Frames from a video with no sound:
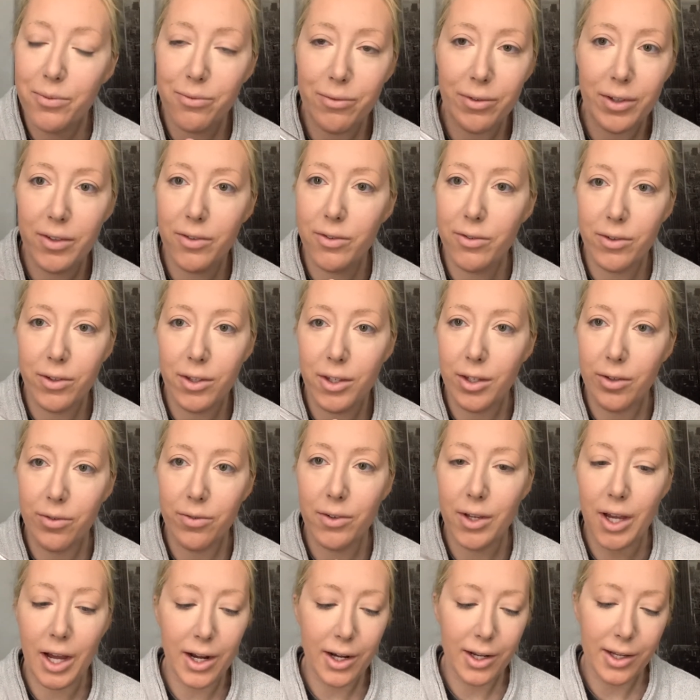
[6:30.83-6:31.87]
You've
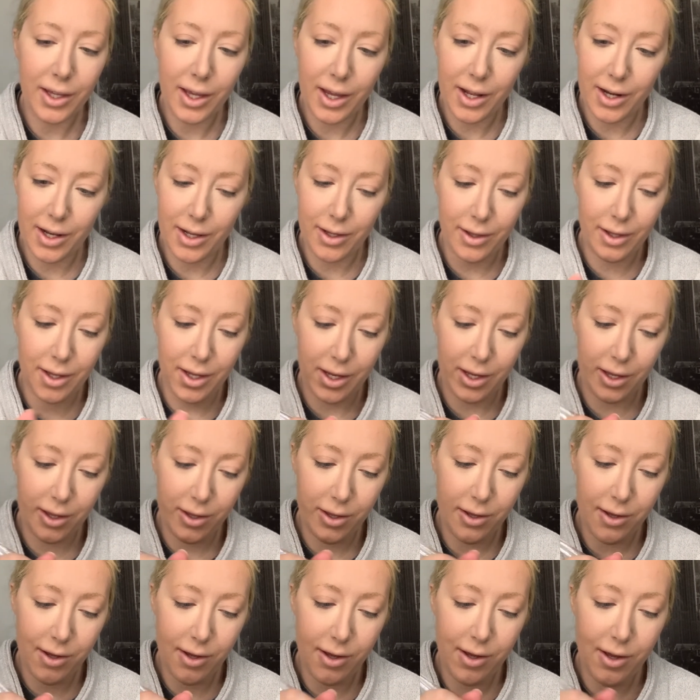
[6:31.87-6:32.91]
got to get it like
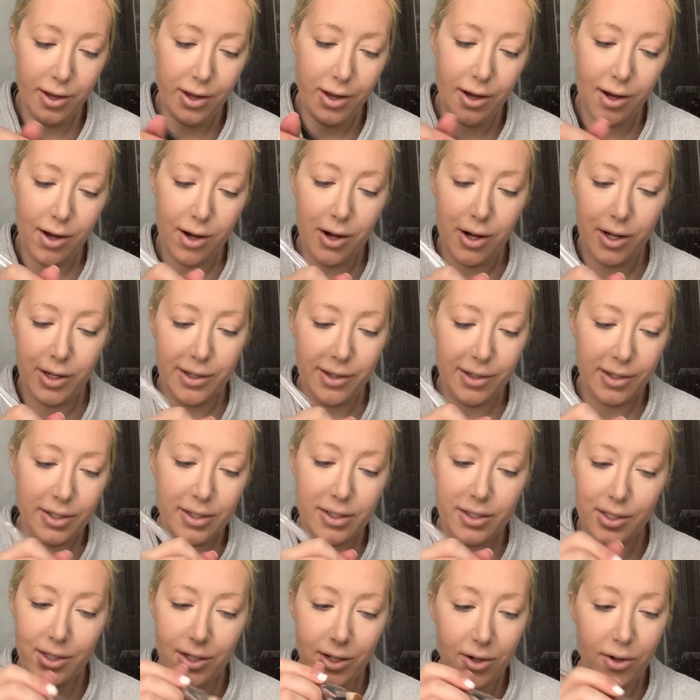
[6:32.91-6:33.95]
on the
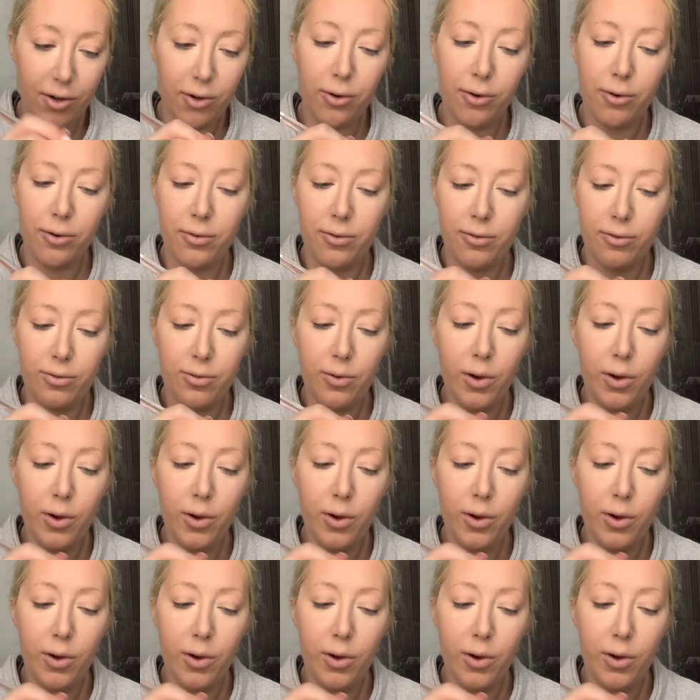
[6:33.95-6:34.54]
stove,